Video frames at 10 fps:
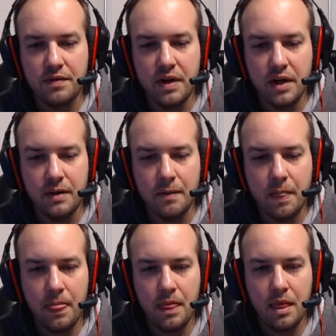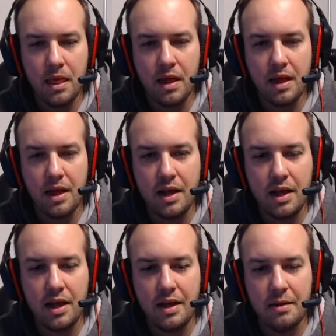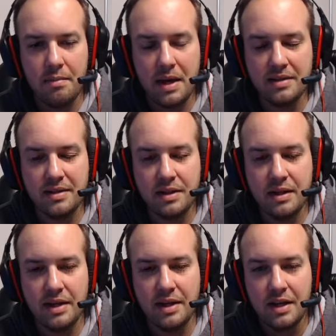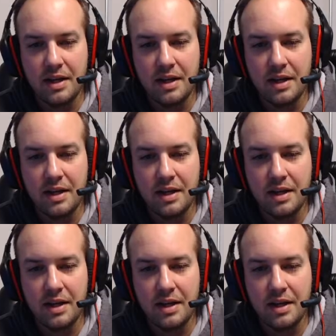uh, basically